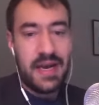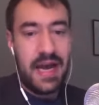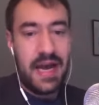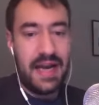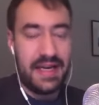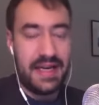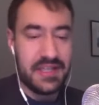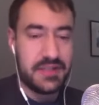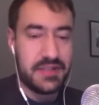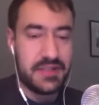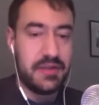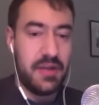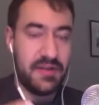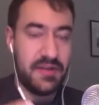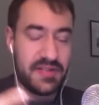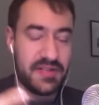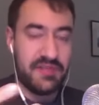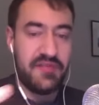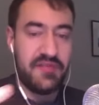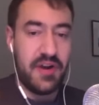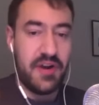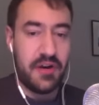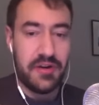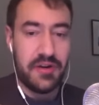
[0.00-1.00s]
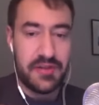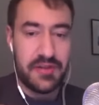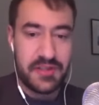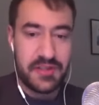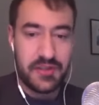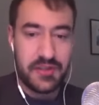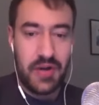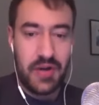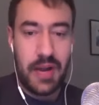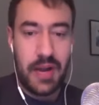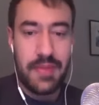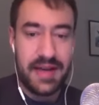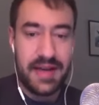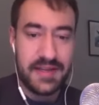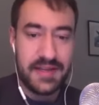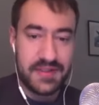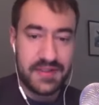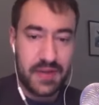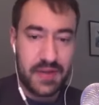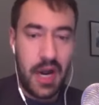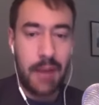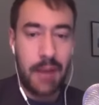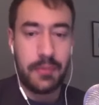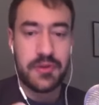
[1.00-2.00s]
I guess is it fair to describe that
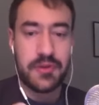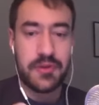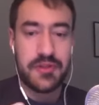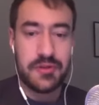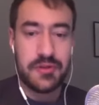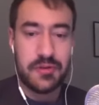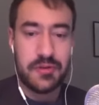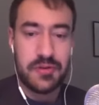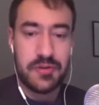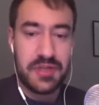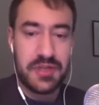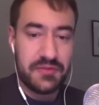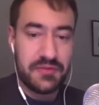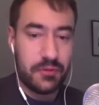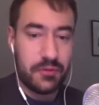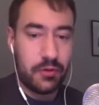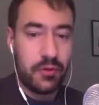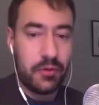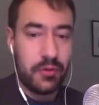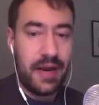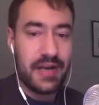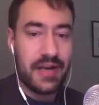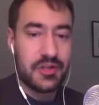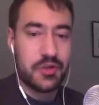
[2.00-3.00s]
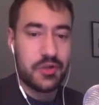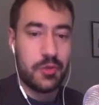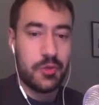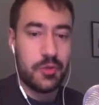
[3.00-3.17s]
as opportunities for rational